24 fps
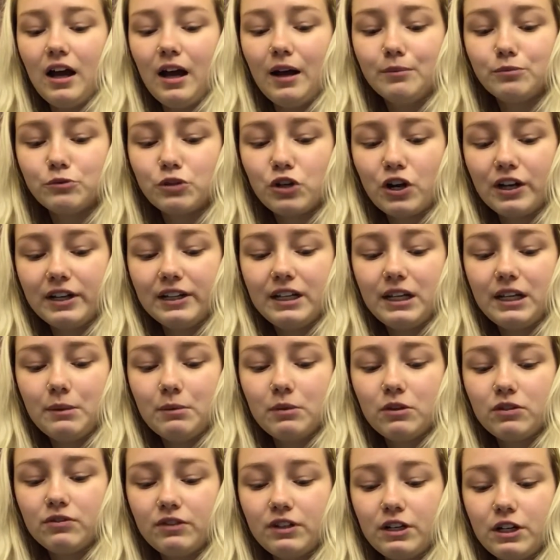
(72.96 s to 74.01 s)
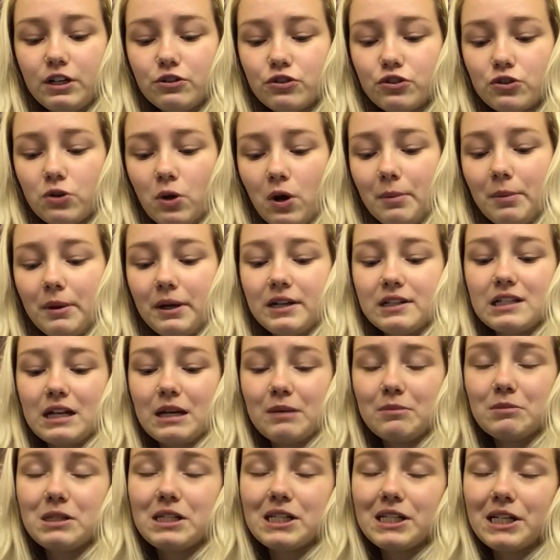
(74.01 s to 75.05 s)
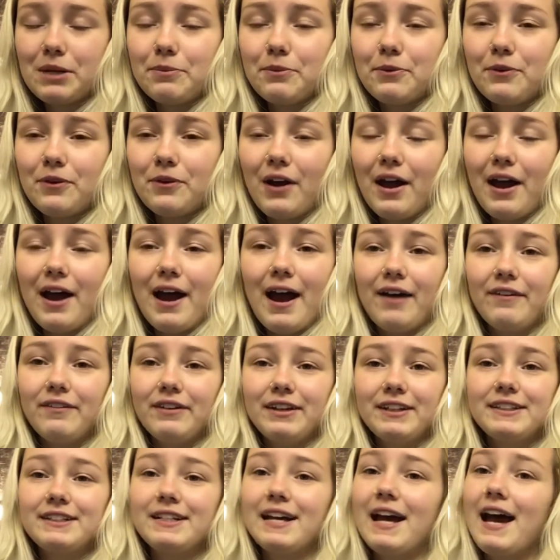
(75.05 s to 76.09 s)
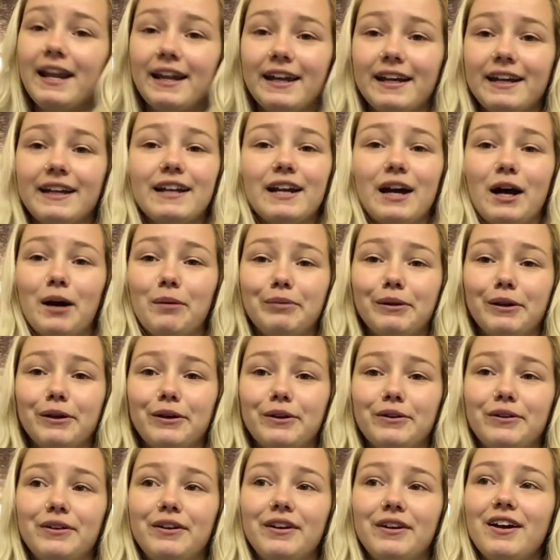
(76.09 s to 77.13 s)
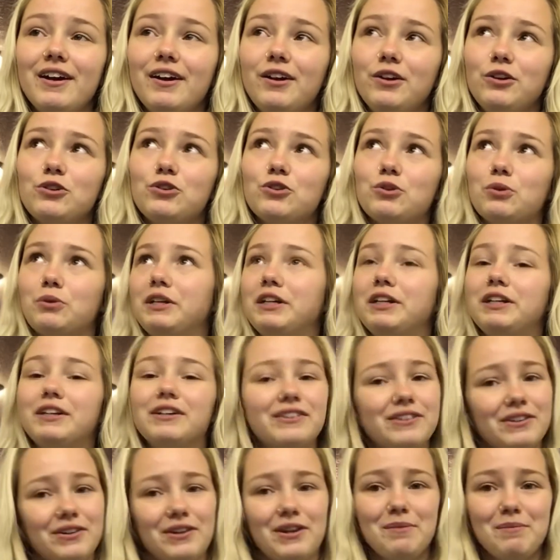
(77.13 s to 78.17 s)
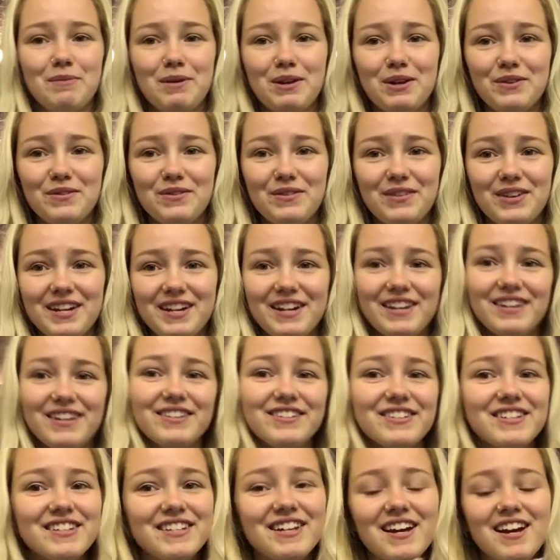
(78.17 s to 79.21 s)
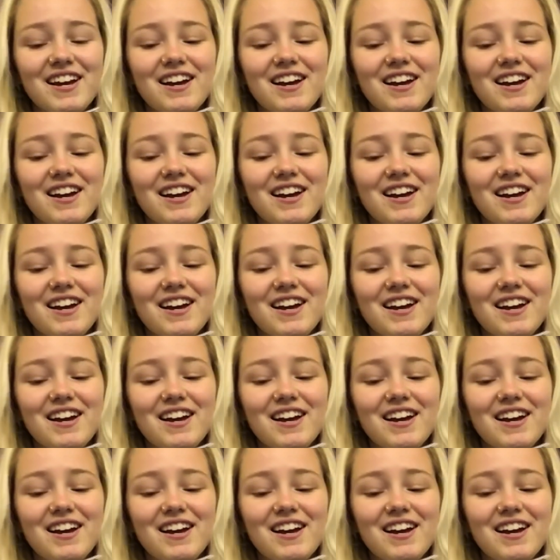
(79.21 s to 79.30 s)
I'm trying to keep this video short because I'm sick of having to edit and upload 20 to 30 minute videos.